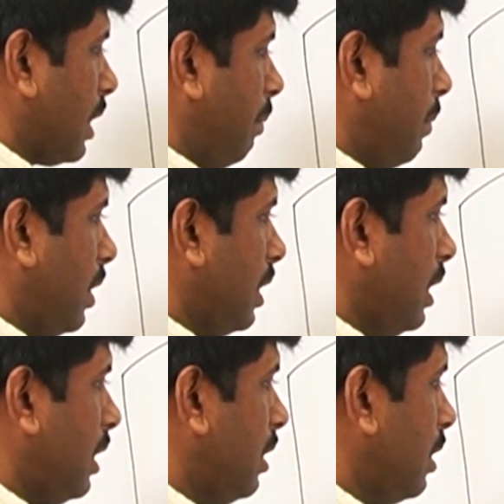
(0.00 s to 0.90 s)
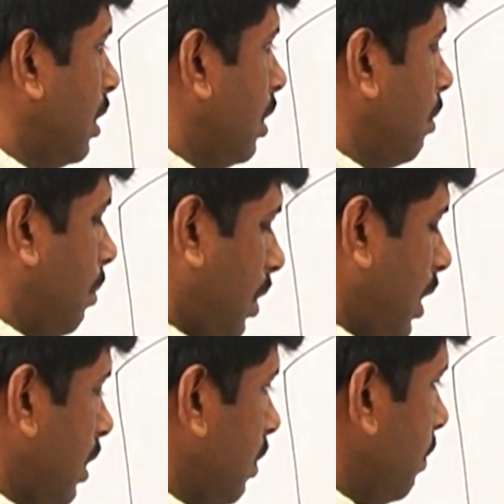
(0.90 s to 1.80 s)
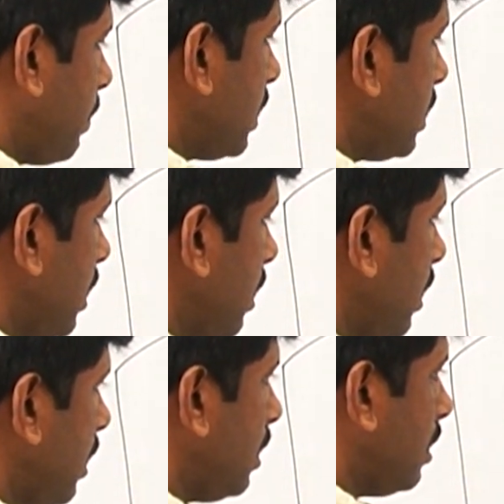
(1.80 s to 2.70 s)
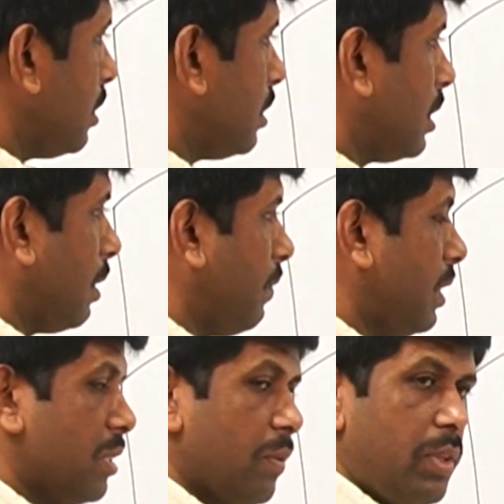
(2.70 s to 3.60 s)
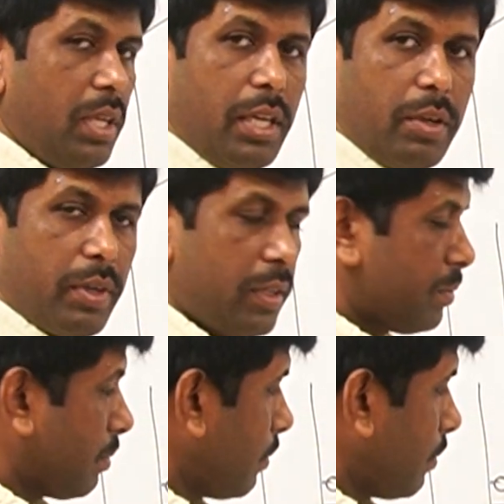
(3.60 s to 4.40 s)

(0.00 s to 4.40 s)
compared to the molecule present in the surface of the liquid.